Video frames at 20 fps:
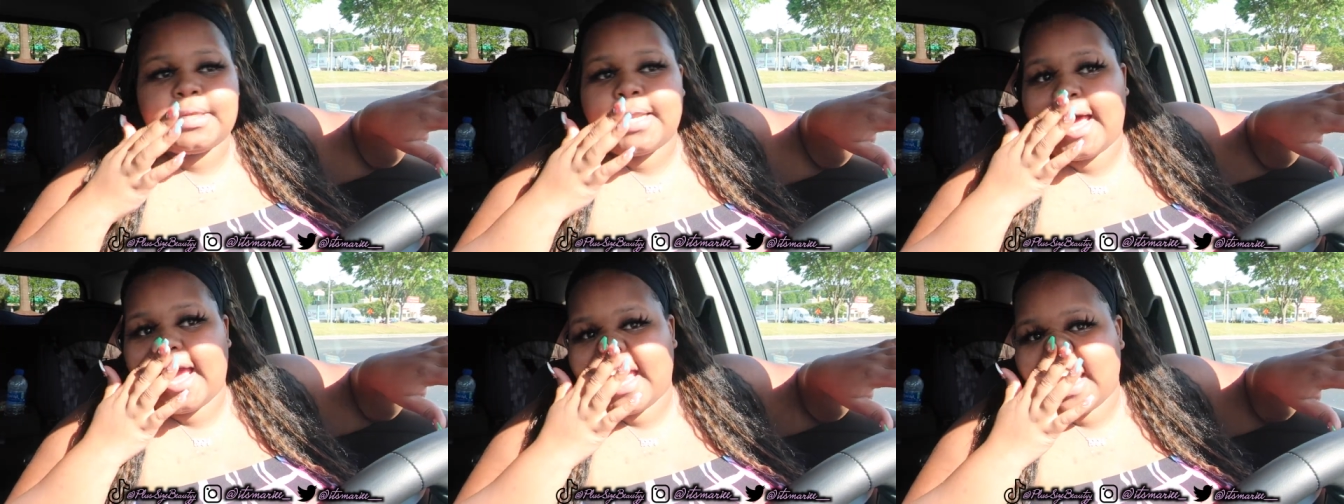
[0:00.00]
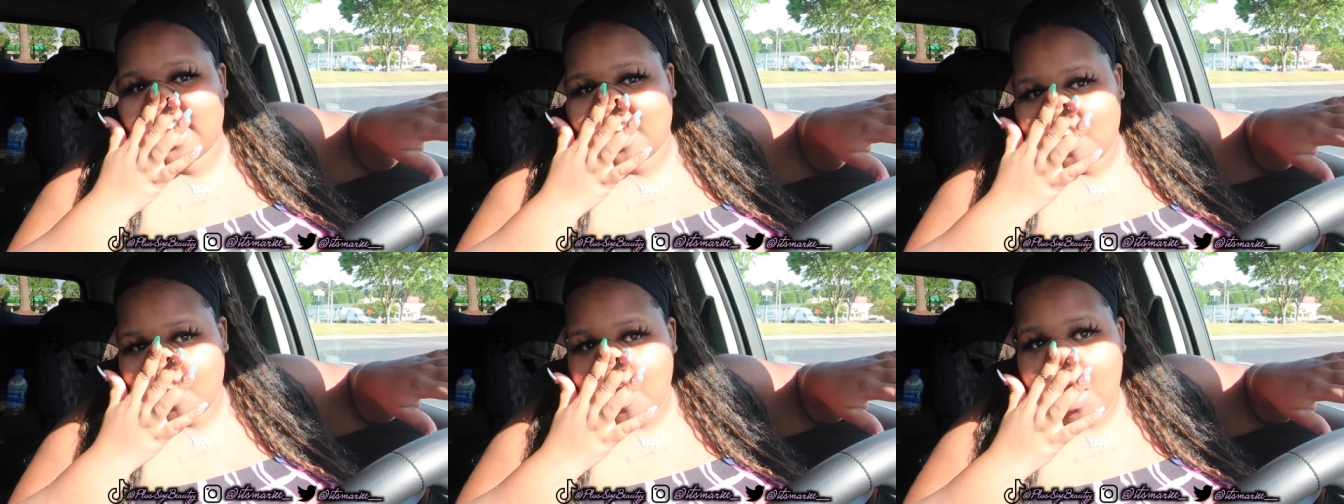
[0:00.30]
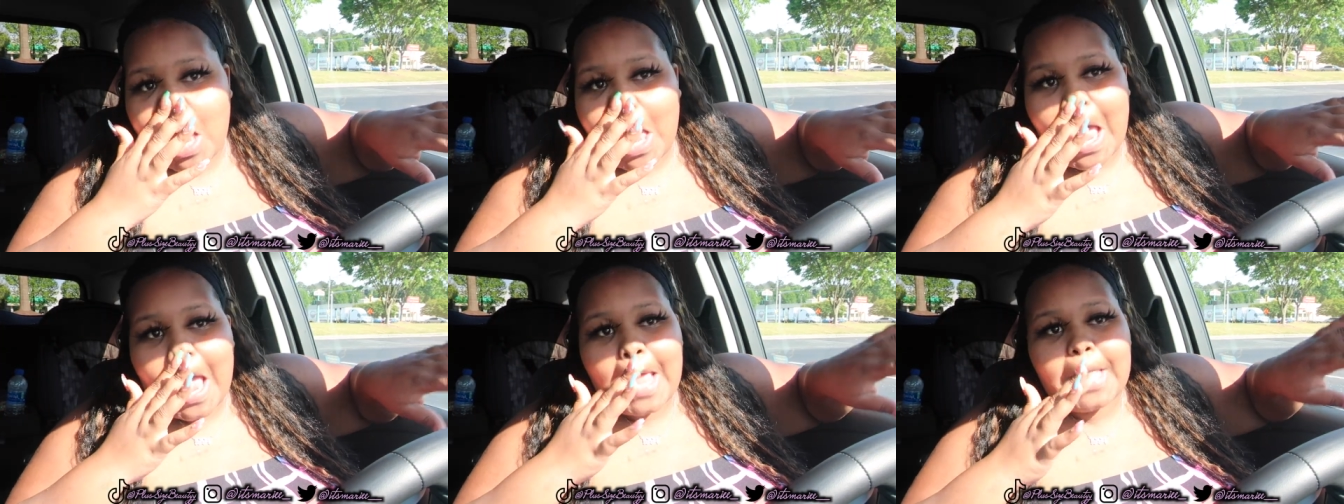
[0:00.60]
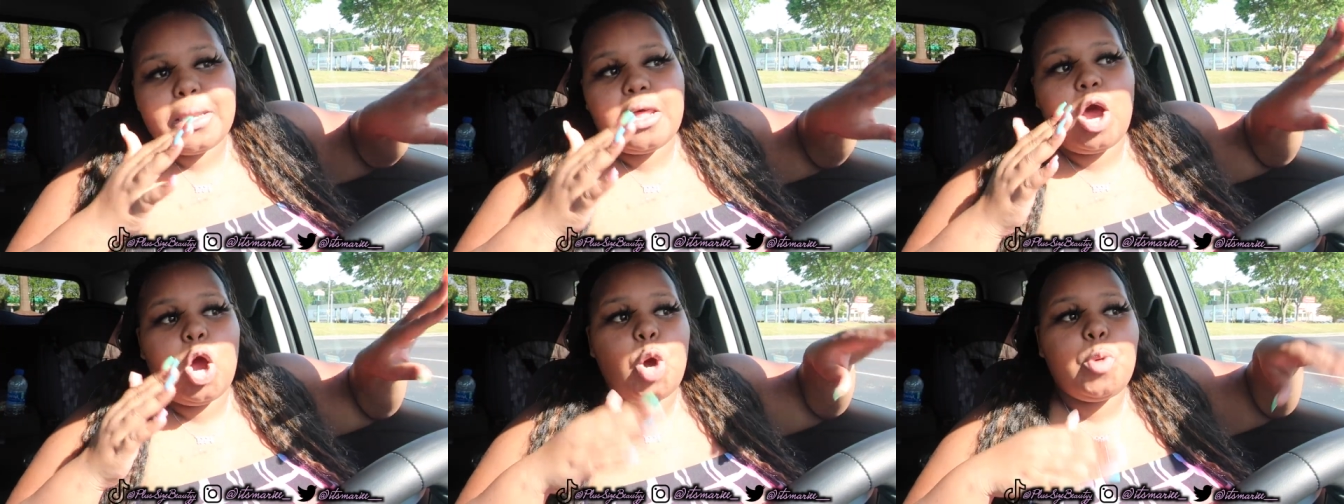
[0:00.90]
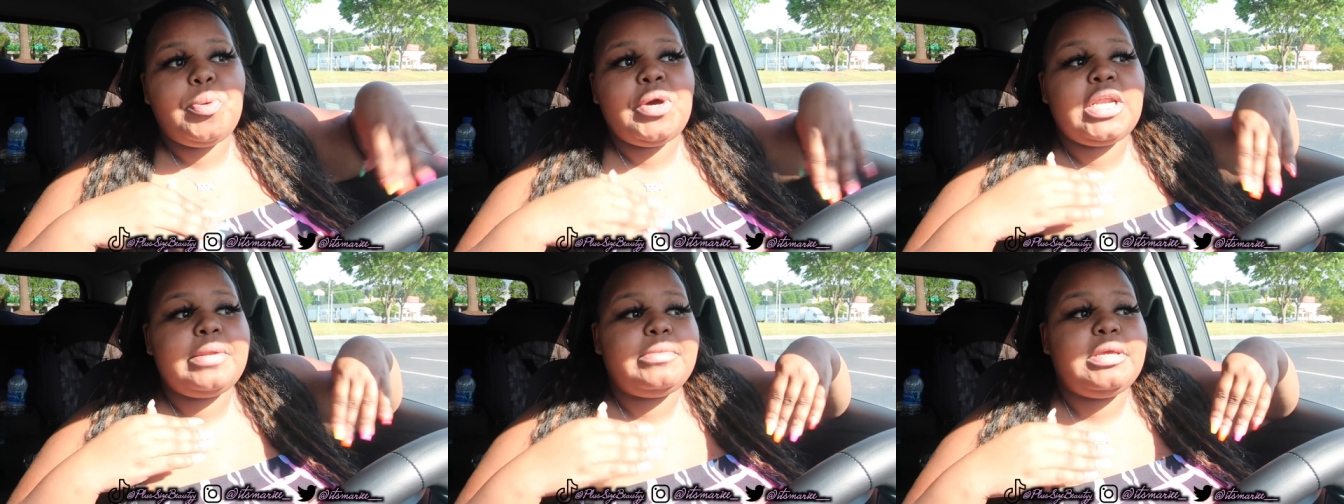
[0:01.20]
Like, the
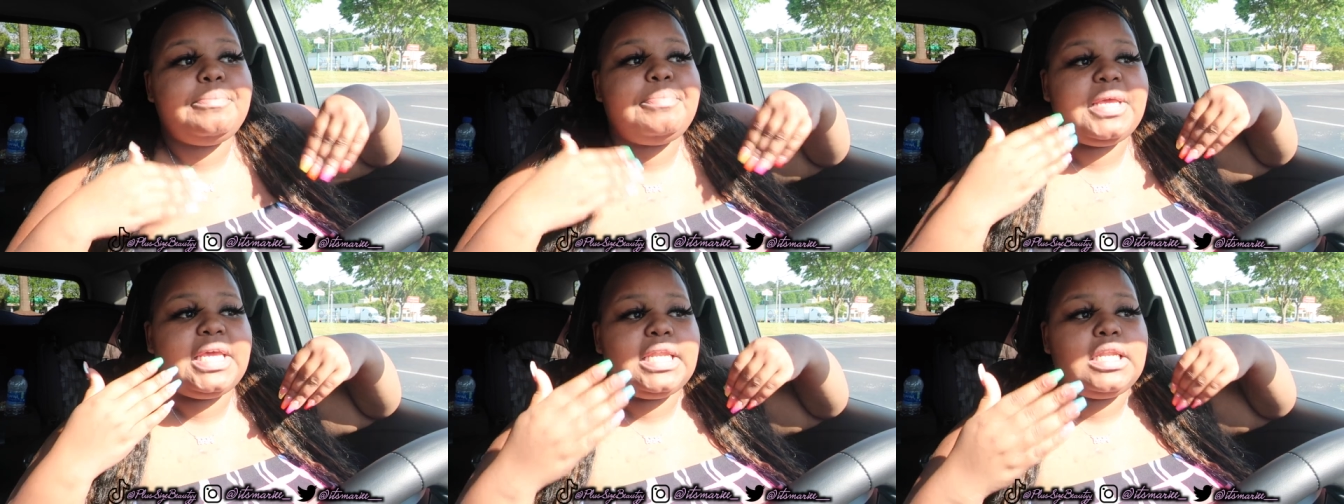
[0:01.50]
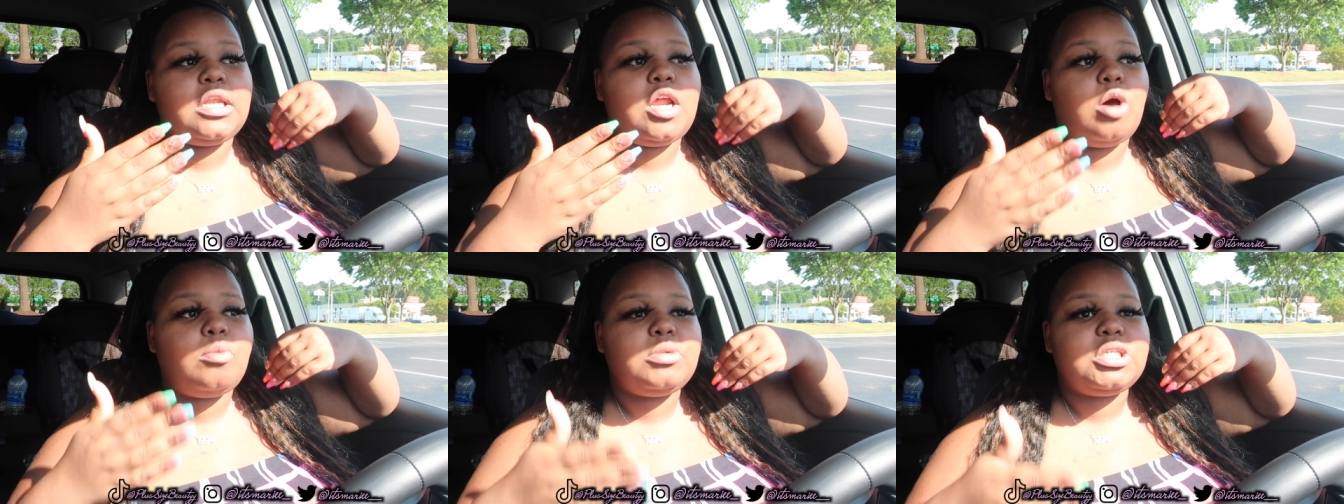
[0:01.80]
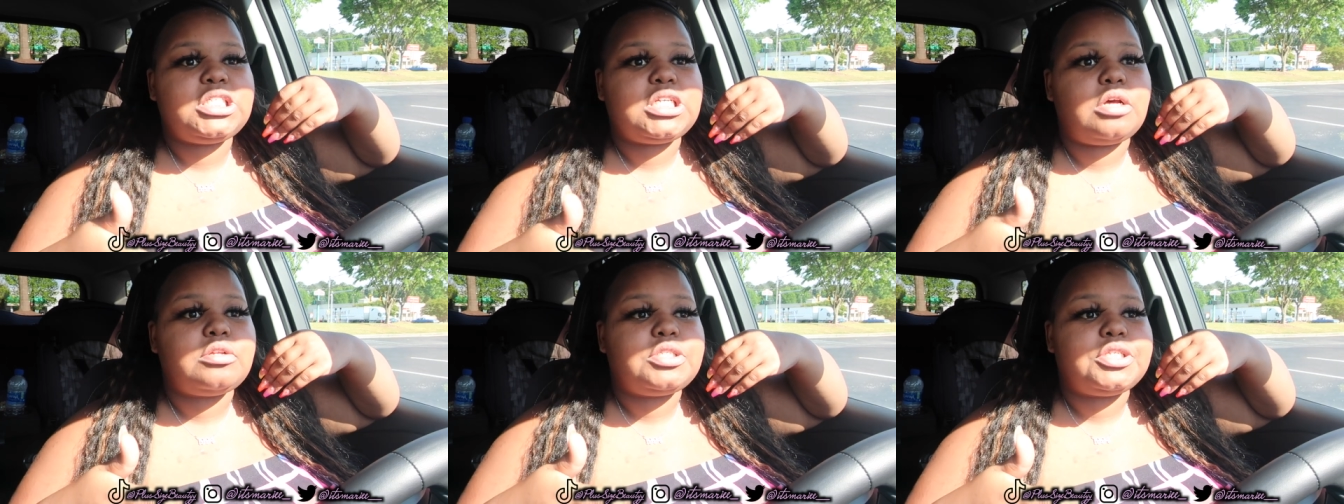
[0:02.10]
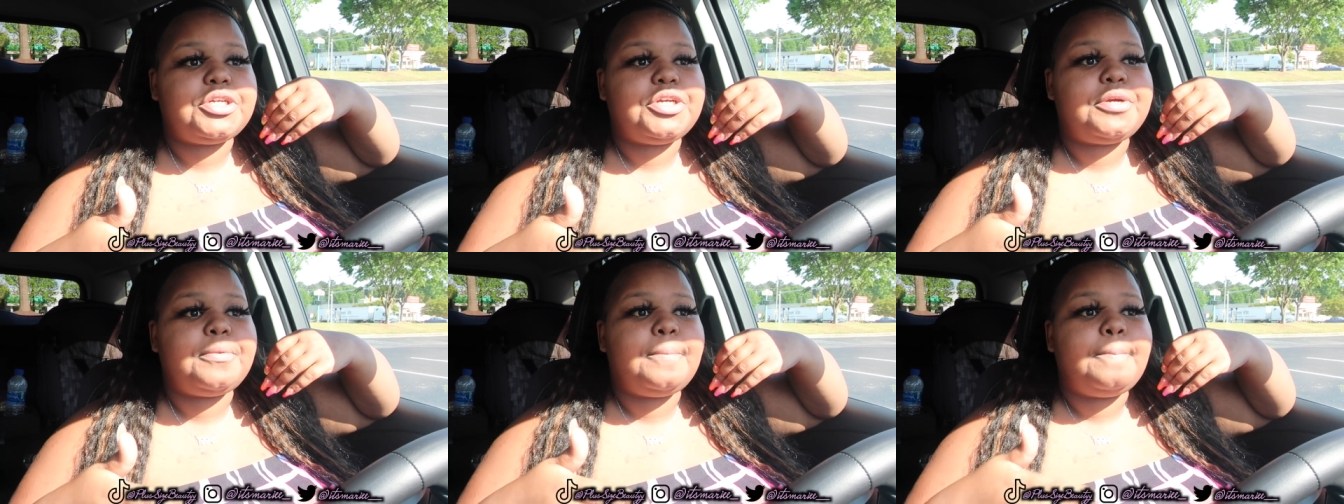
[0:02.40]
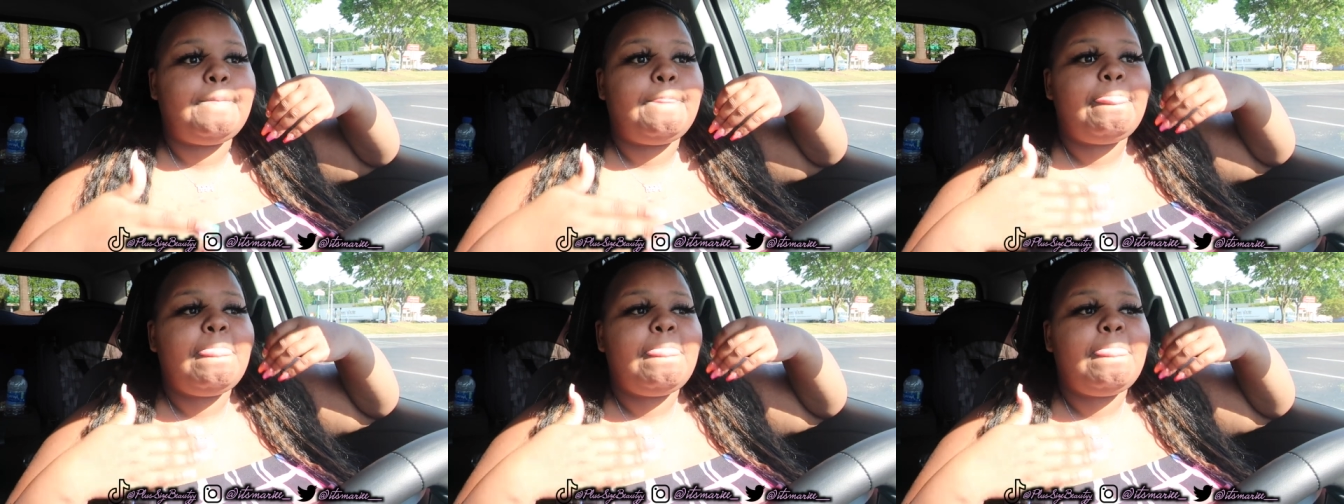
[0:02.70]
whole point of me being in a homeless shelter